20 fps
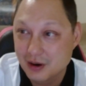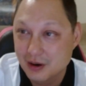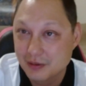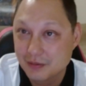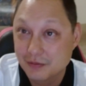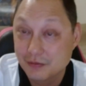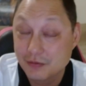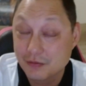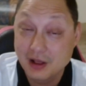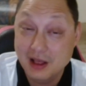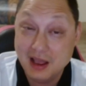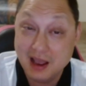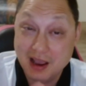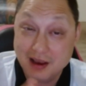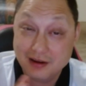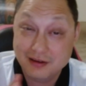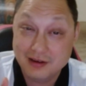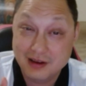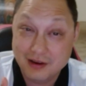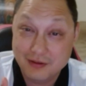well, actually
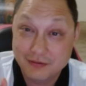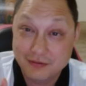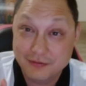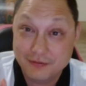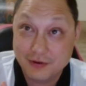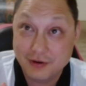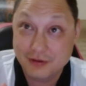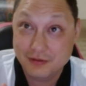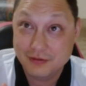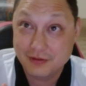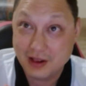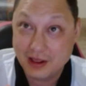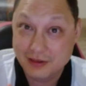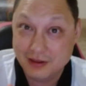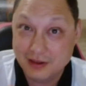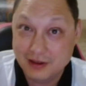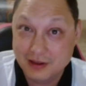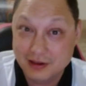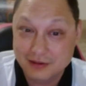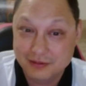they first, I think
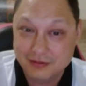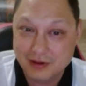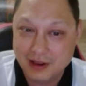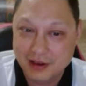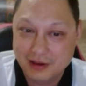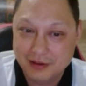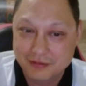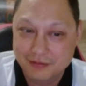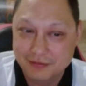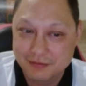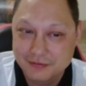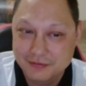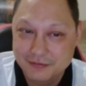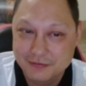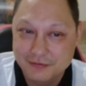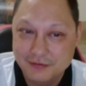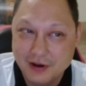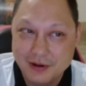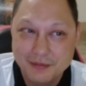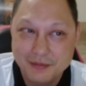it's like
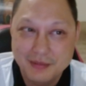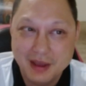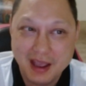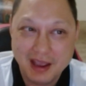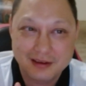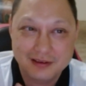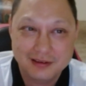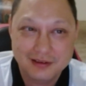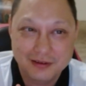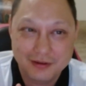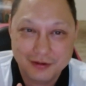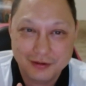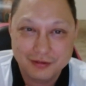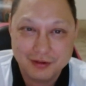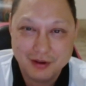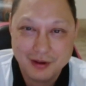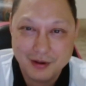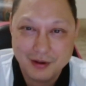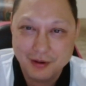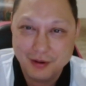Fun Magazine, or
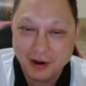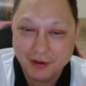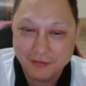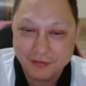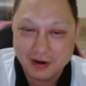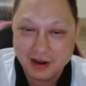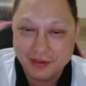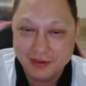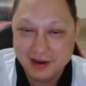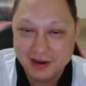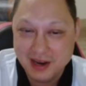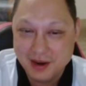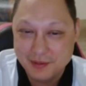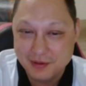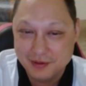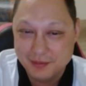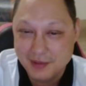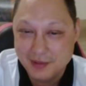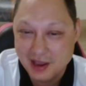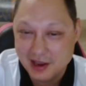I forgot the name of the
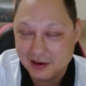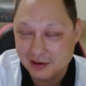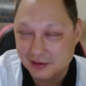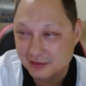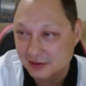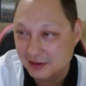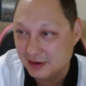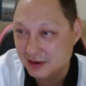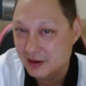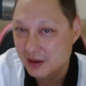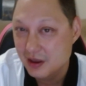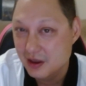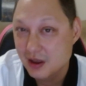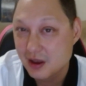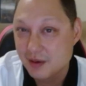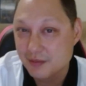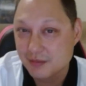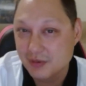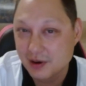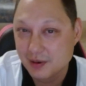magazine,
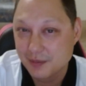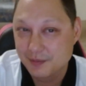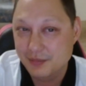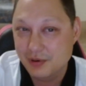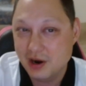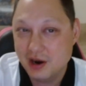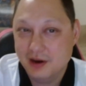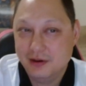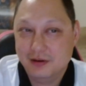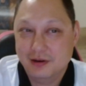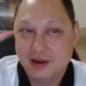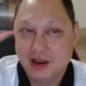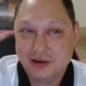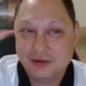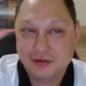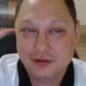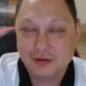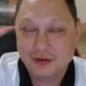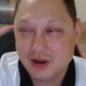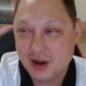but prior to National
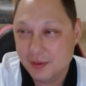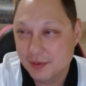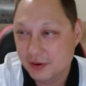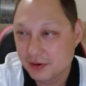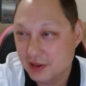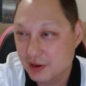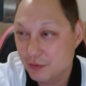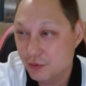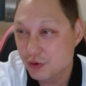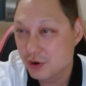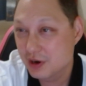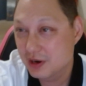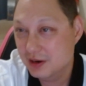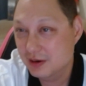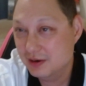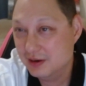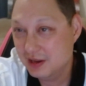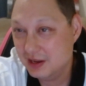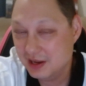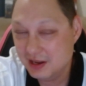Comic, they would
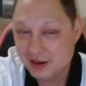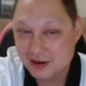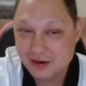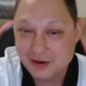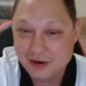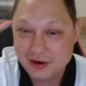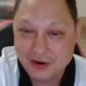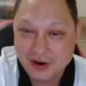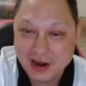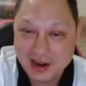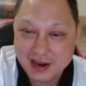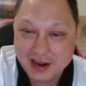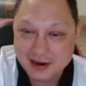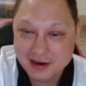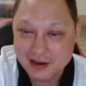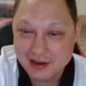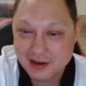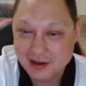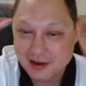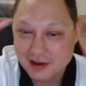indeed create
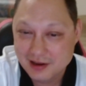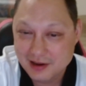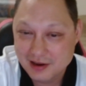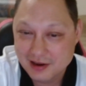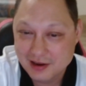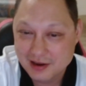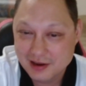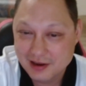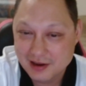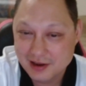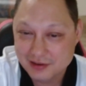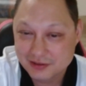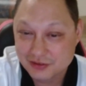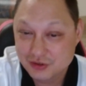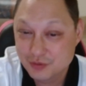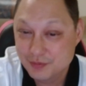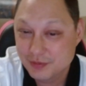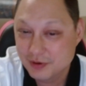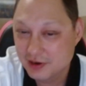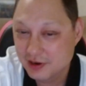a
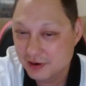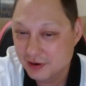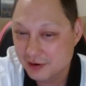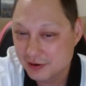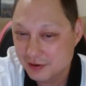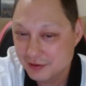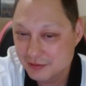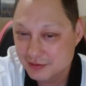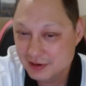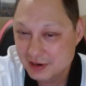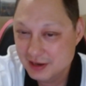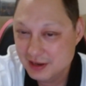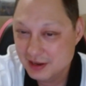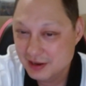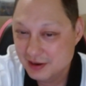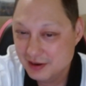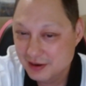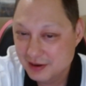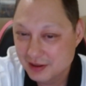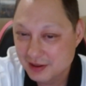superhero,
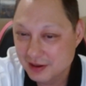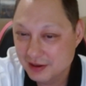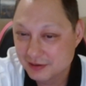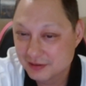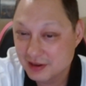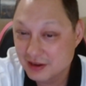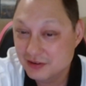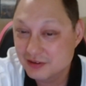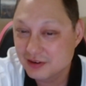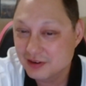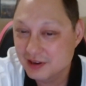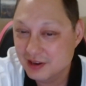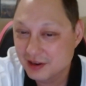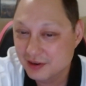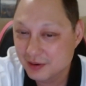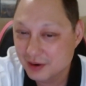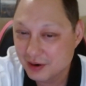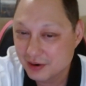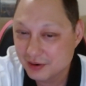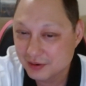essentially
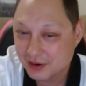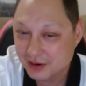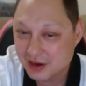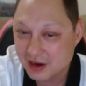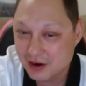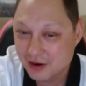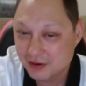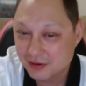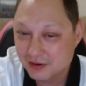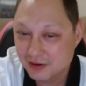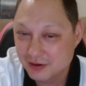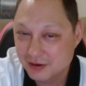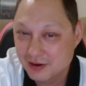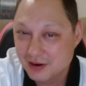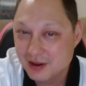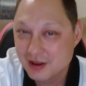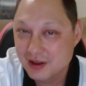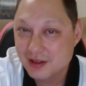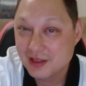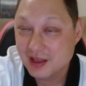a character,
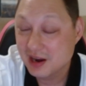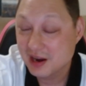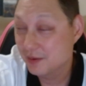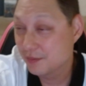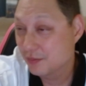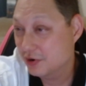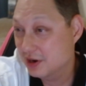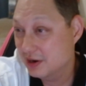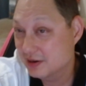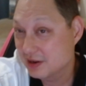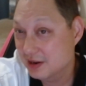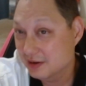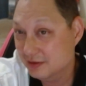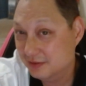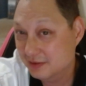and it predates